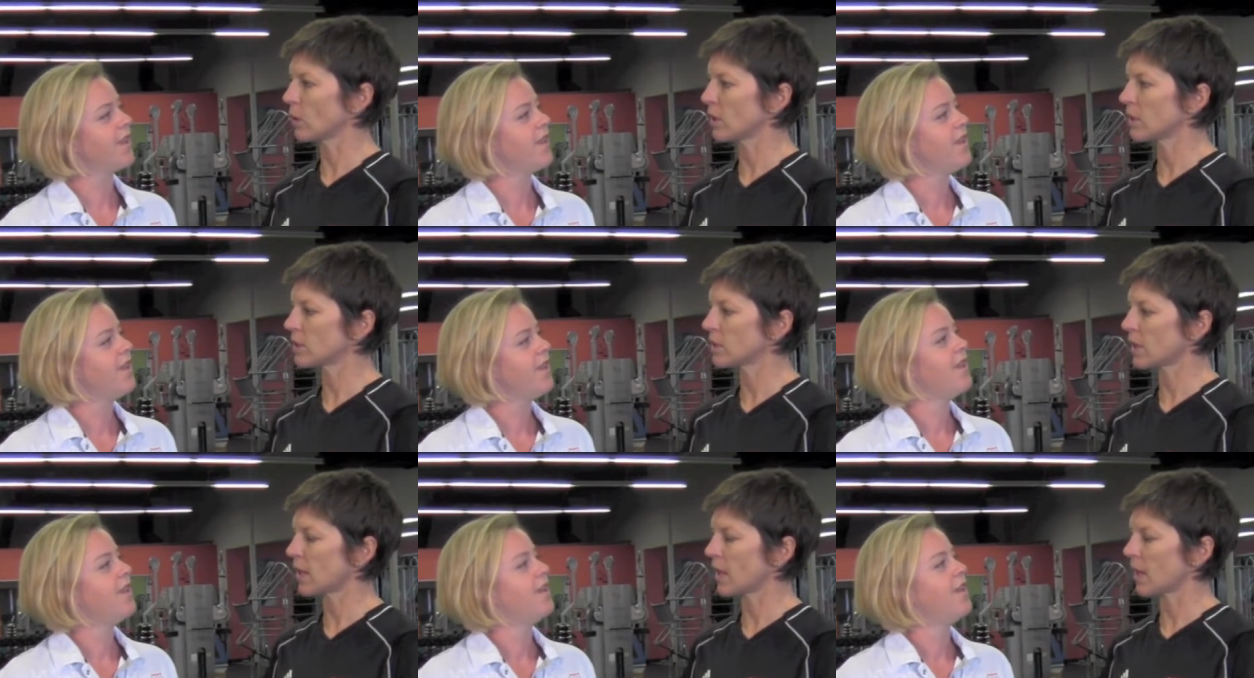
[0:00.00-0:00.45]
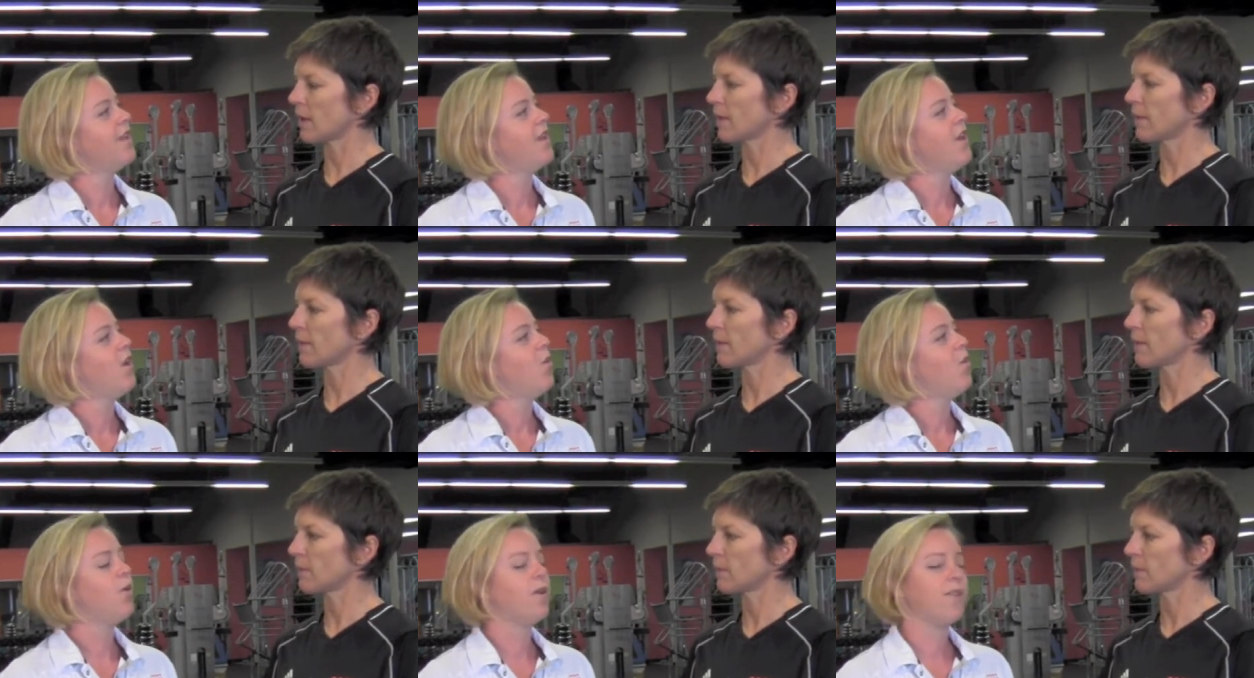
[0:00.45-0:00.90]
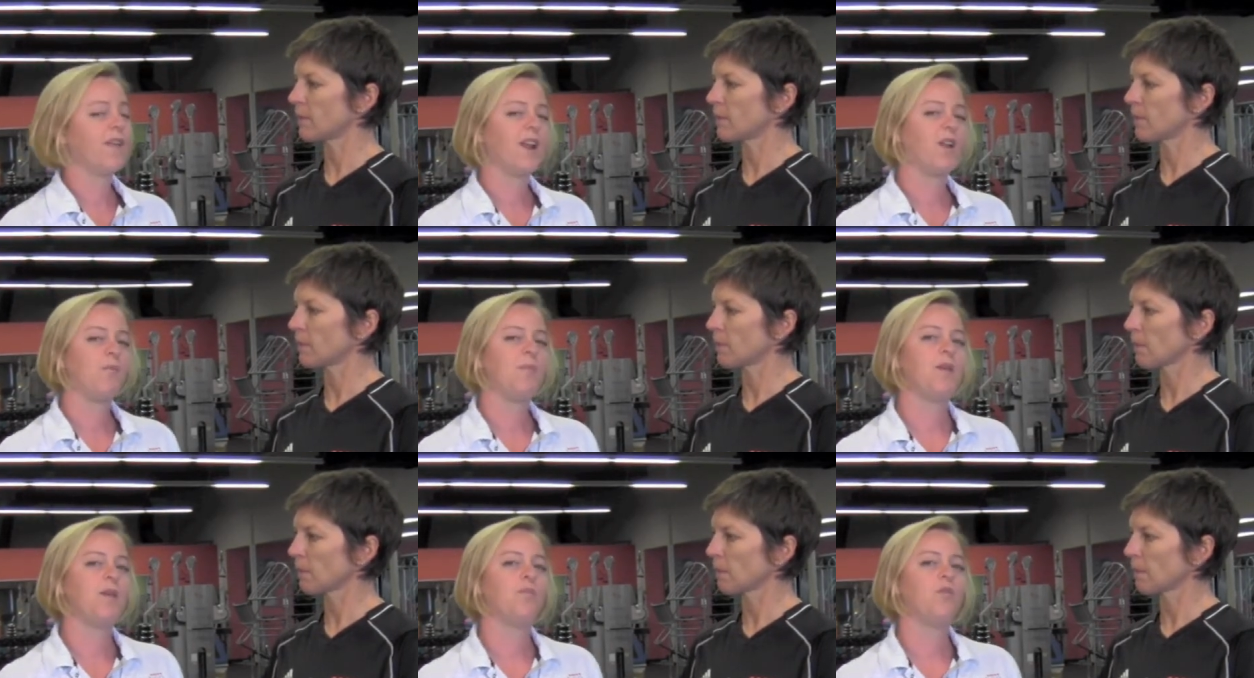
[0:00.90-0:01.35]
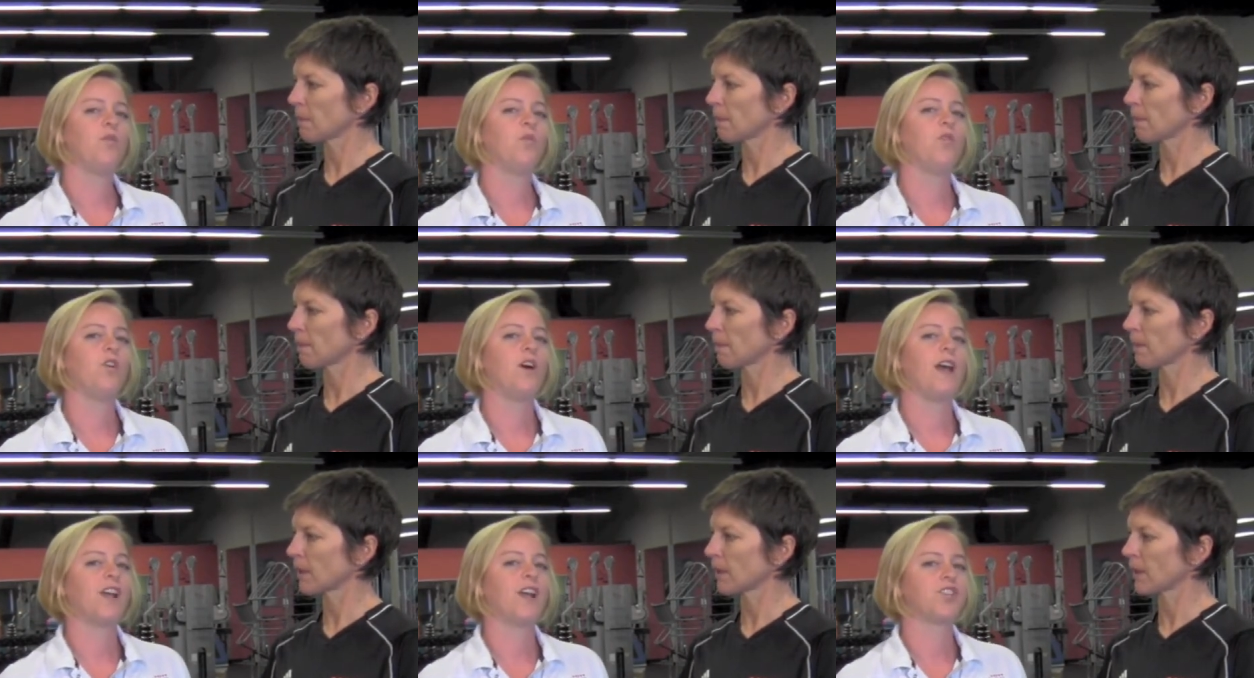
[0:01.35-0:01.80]
Speaker 1: What is that? Well, a lot of people
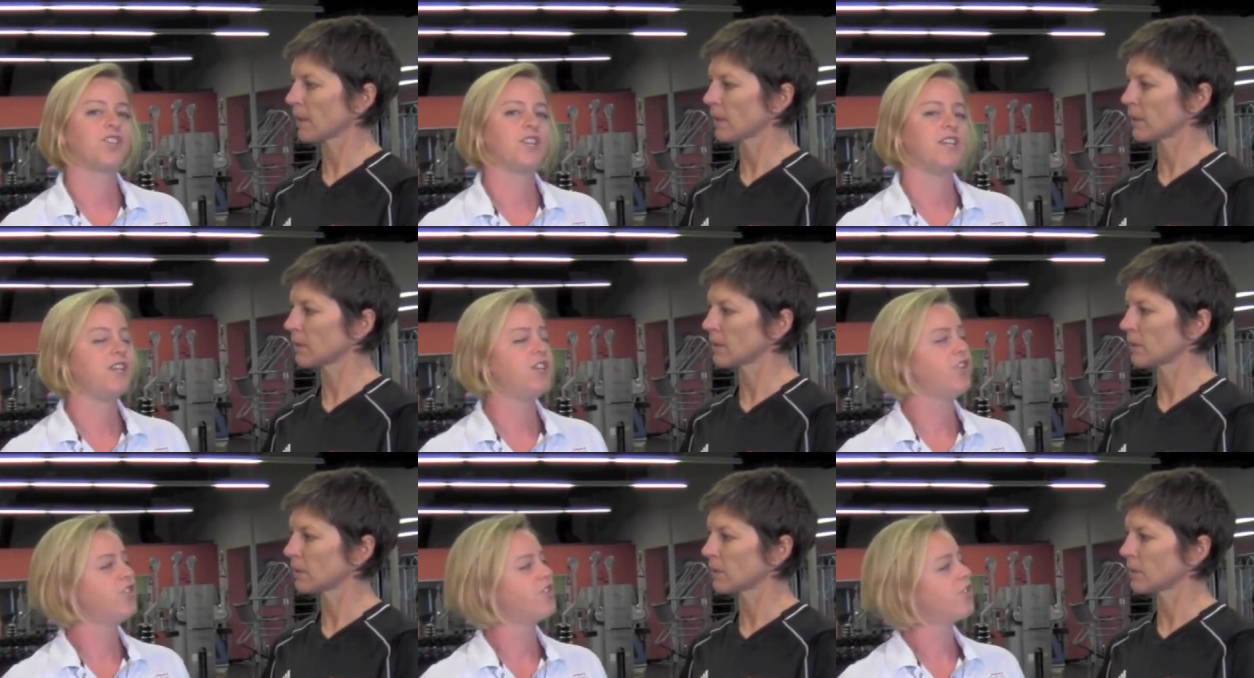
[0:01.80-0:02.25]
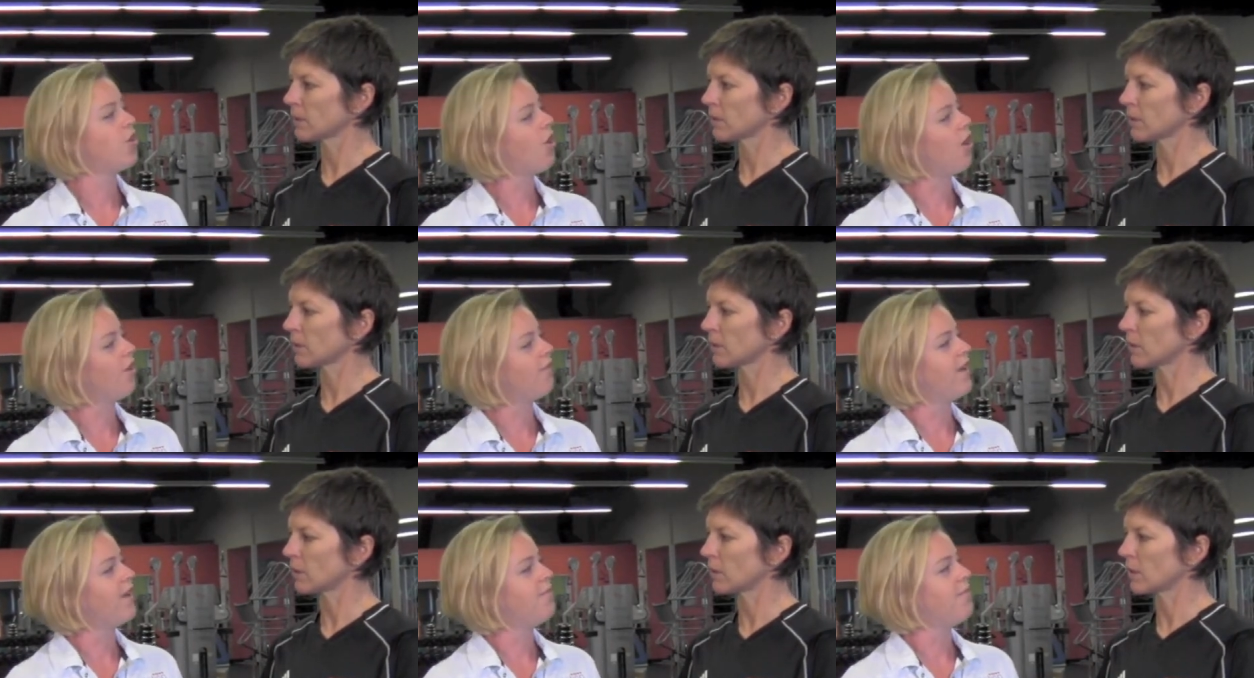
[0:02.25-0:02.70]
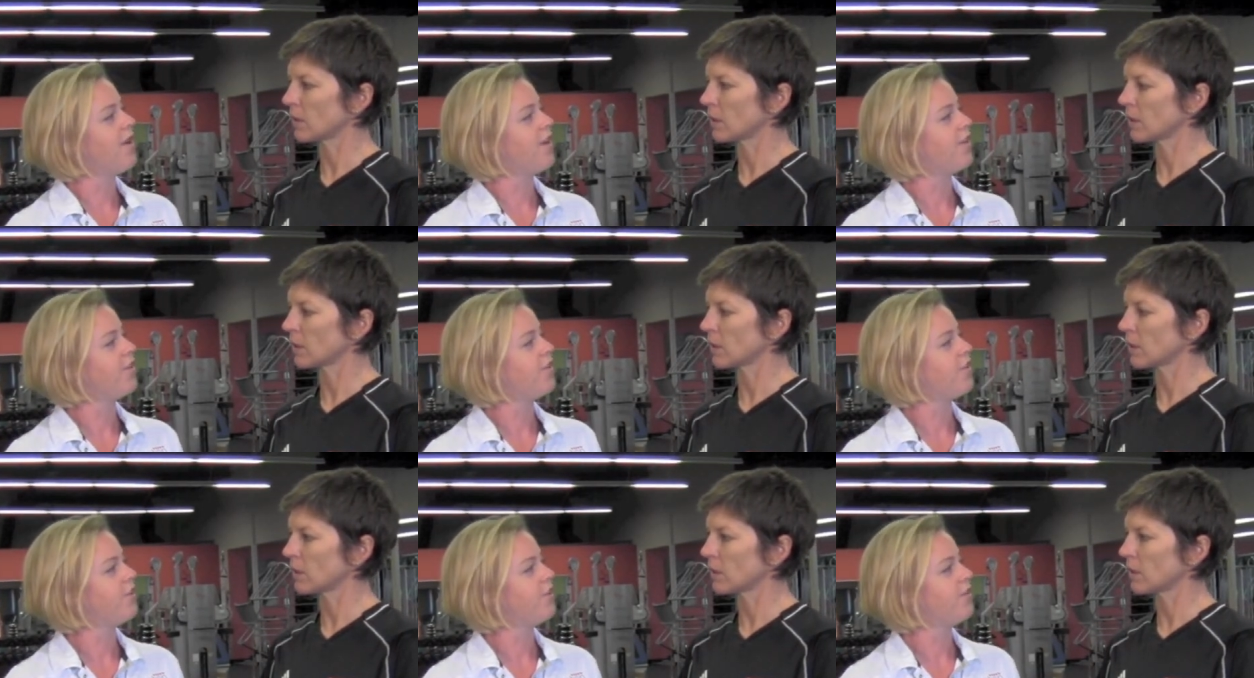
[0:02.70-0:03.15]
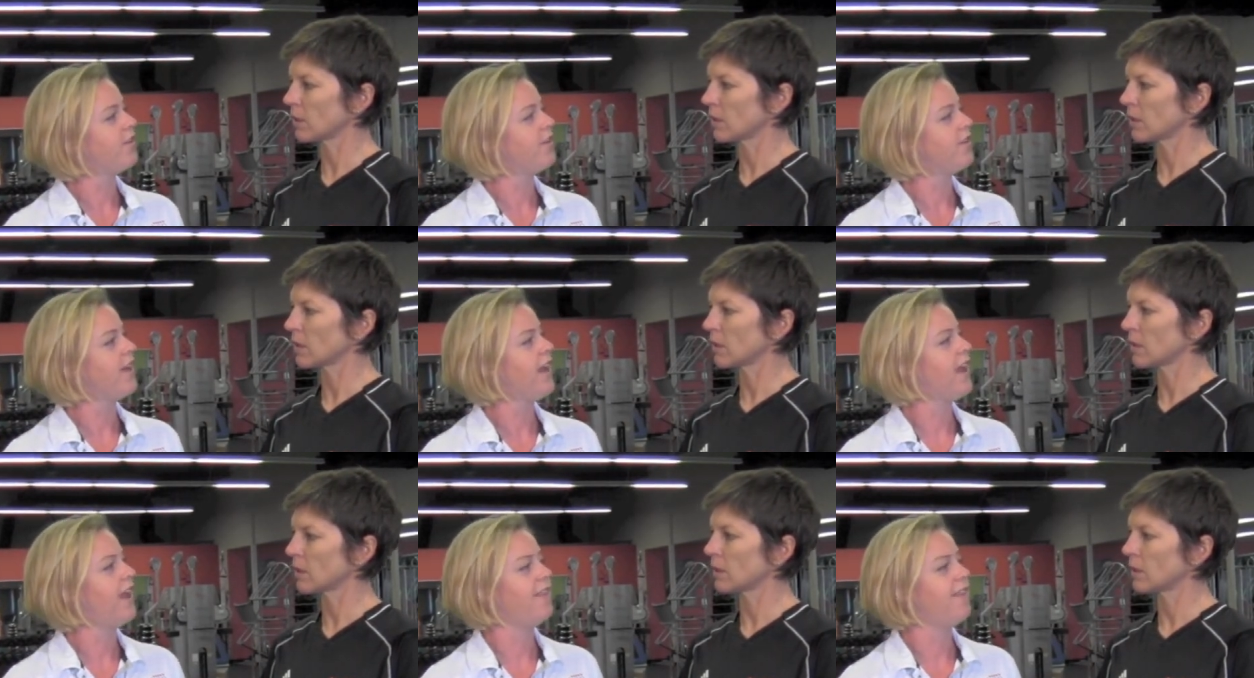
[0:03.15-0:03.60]
will actually use a heart rate monitor,
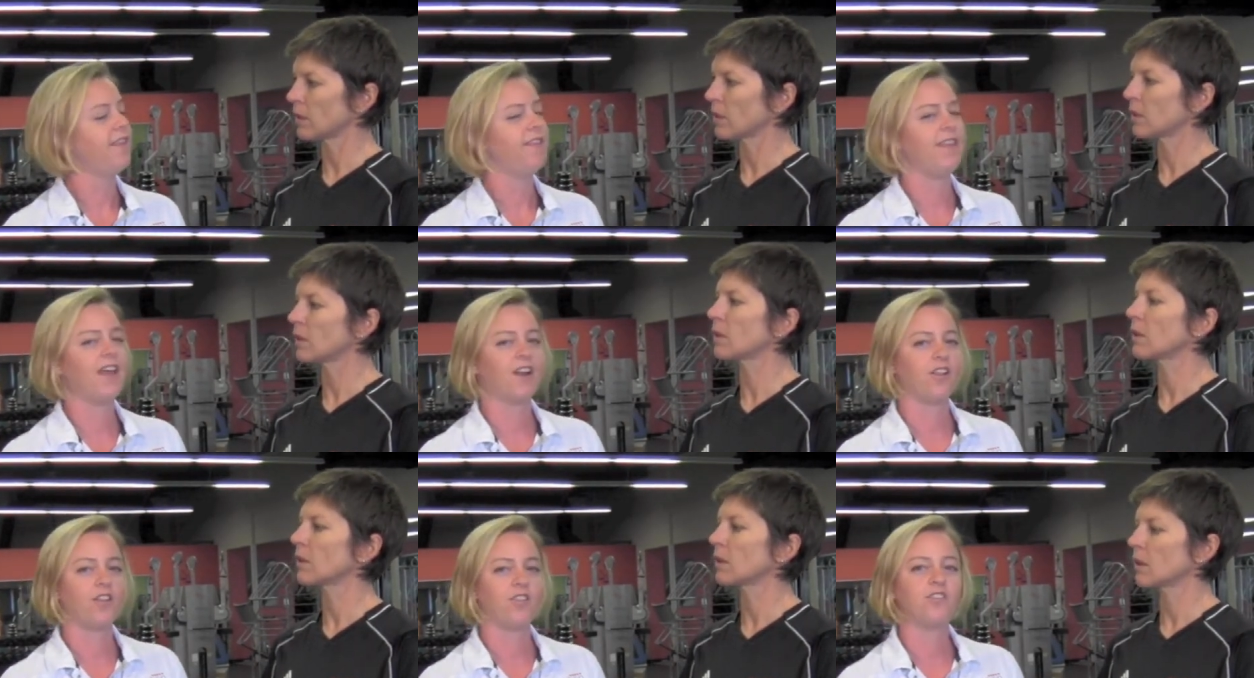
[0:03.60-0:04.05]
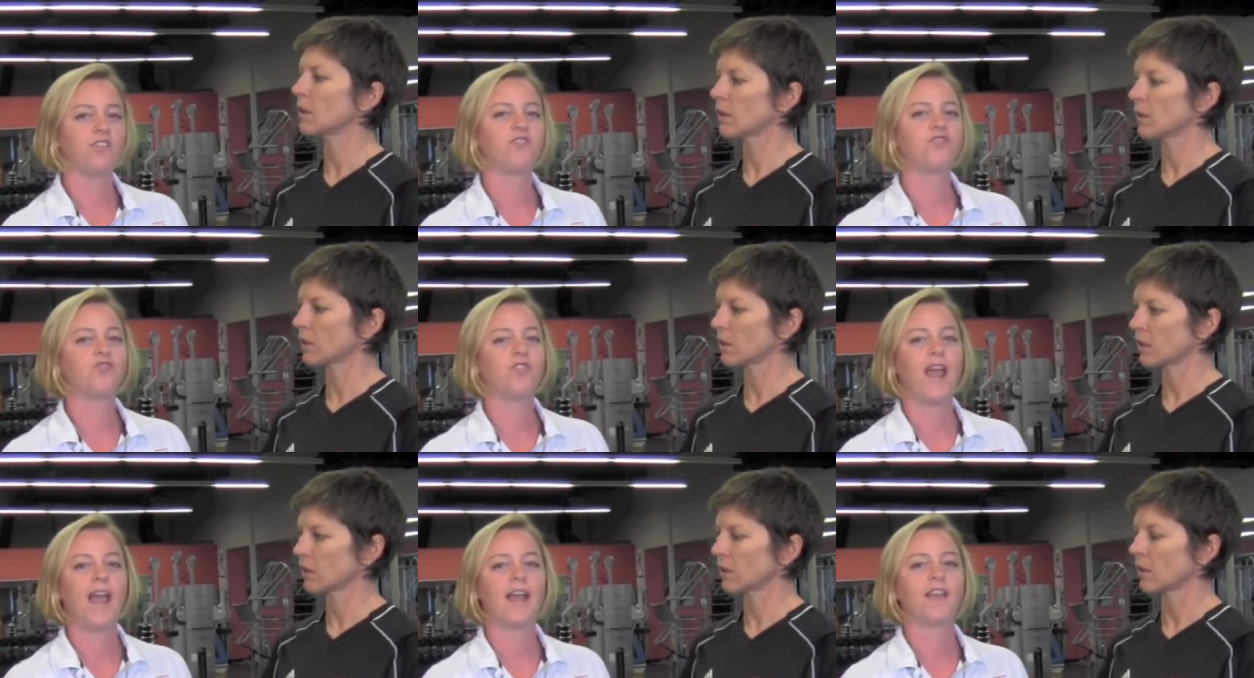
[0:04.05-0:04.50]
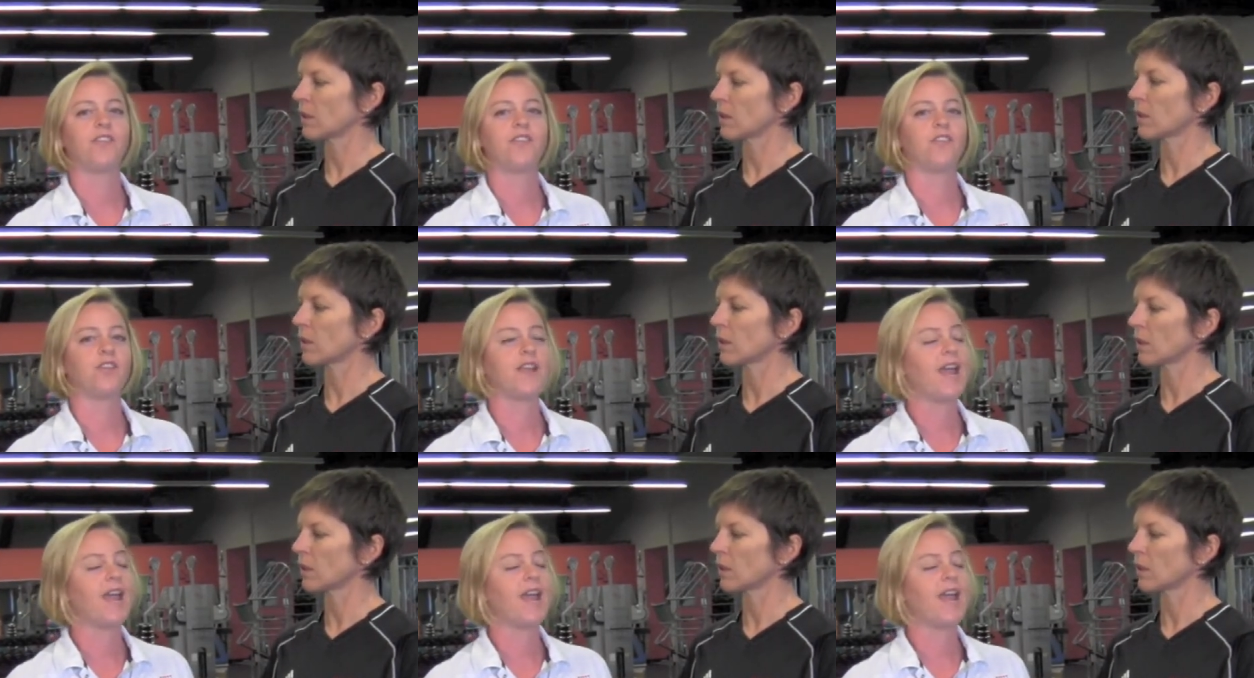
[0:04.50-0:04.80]
and then that'll track their